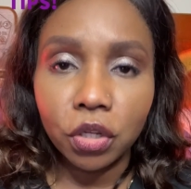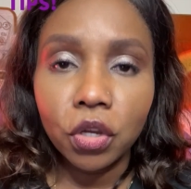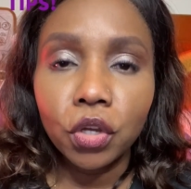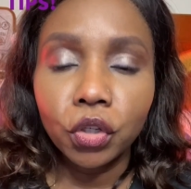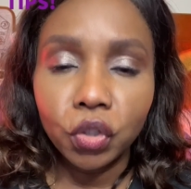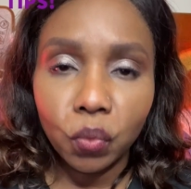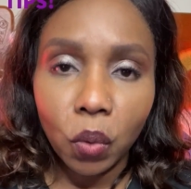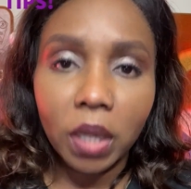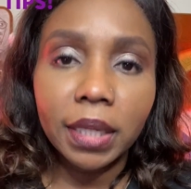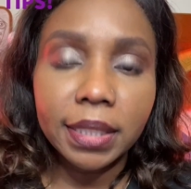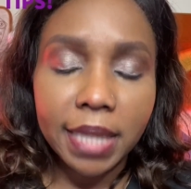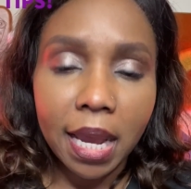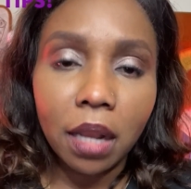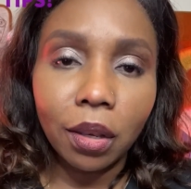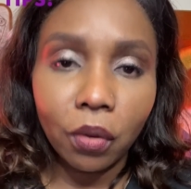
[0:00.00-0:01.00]
you want to
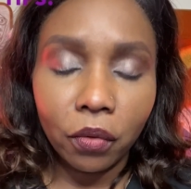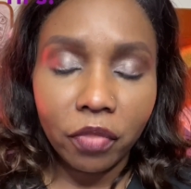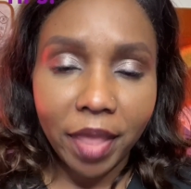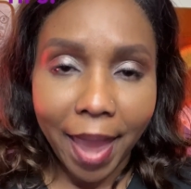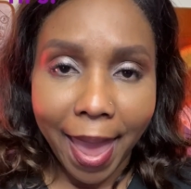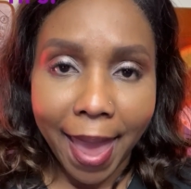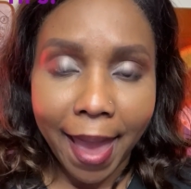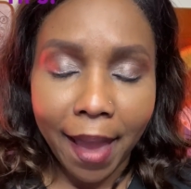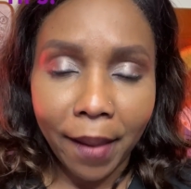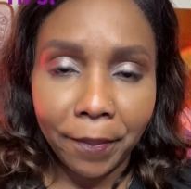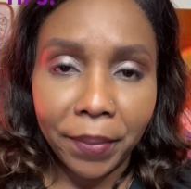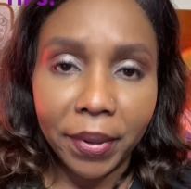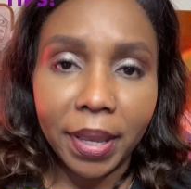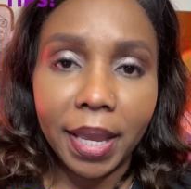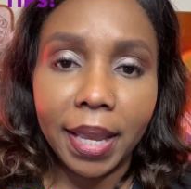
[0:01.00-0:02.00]
download the app
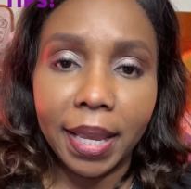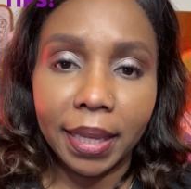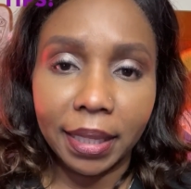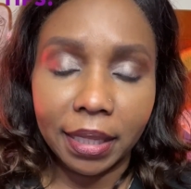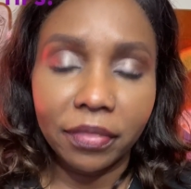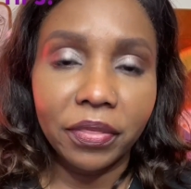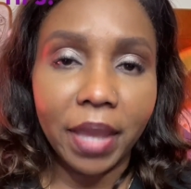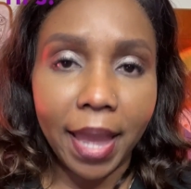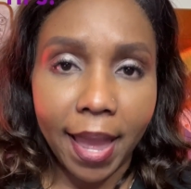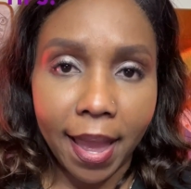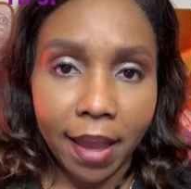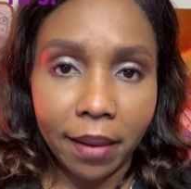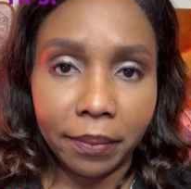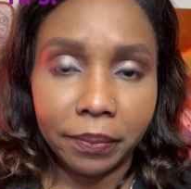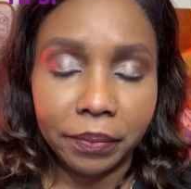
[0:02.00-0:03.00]
and get the app